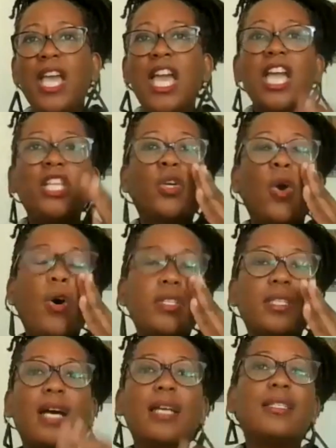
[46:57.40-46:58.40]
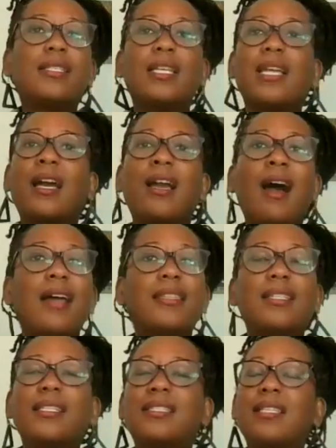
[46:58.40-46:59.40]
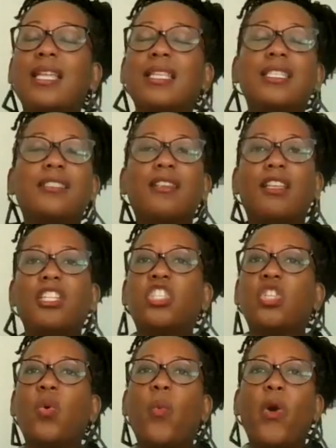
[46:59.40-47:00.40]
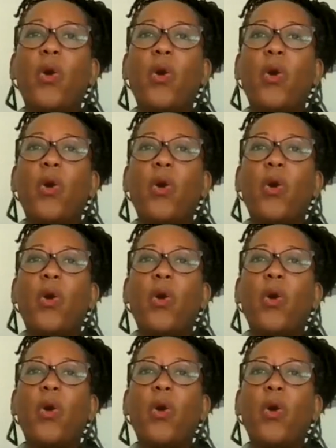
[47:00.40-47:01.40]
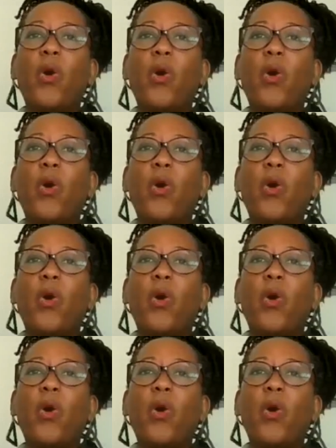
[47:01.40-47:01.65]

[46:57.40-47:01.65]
It goes on to say that God didn't send His Son into the world to condemn the